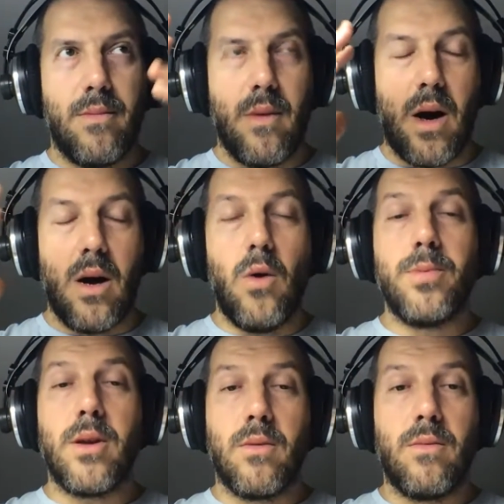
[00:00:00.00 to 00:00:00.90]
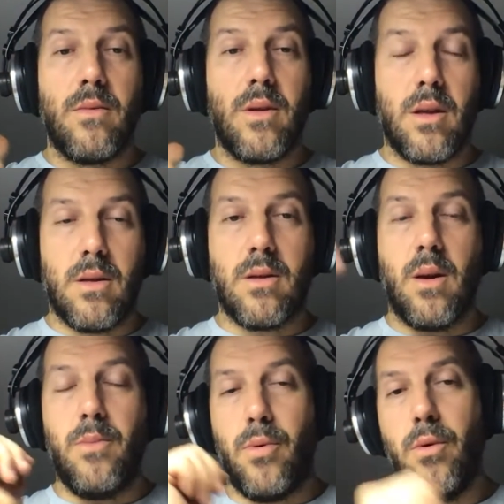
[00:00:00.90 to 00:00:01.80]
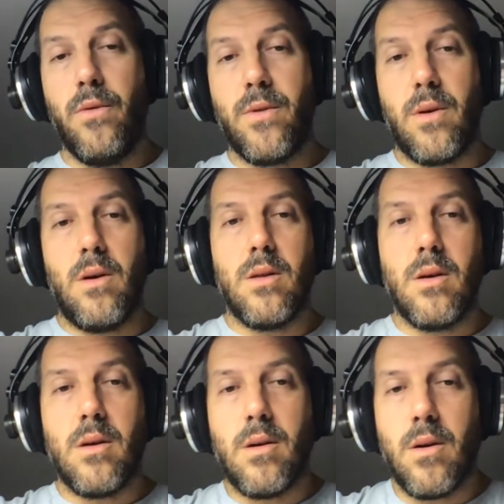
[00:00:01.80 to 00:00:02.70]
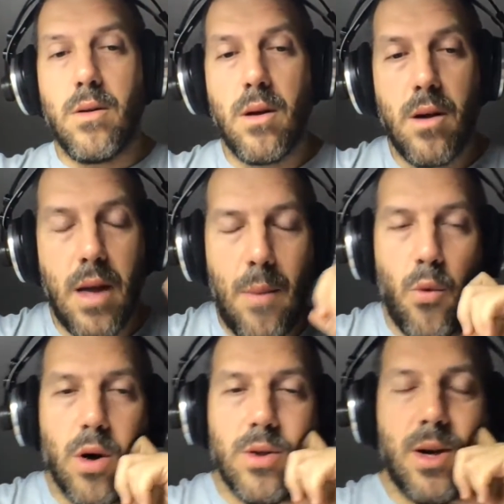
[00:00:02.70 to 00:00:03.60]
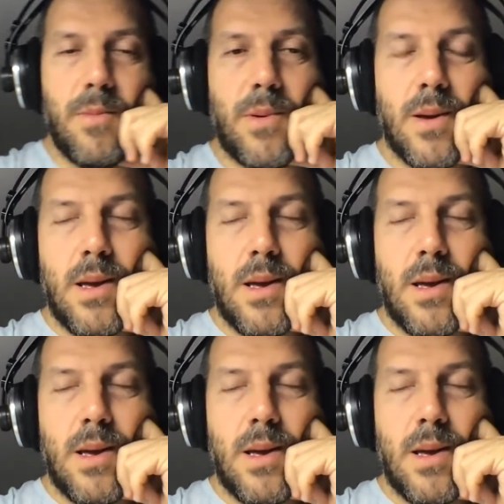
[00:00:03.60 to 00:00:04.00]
I hope that that's improved on the M1 chip.